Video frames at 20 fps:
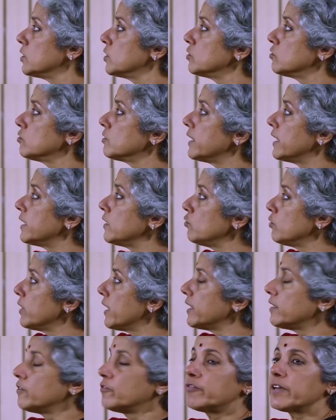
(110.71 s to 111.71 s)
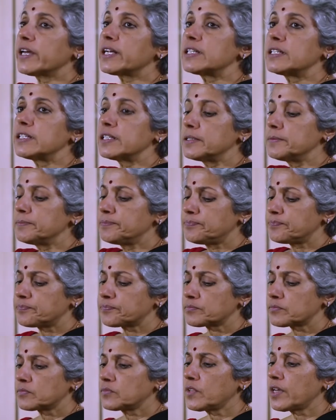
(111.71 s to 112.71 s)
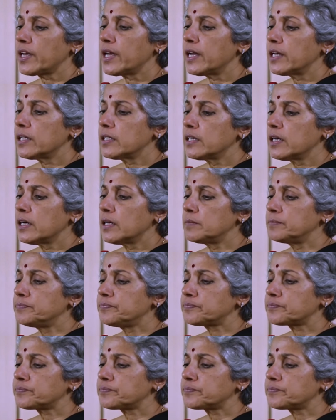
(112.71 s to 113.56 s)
So then you get infected, and uh,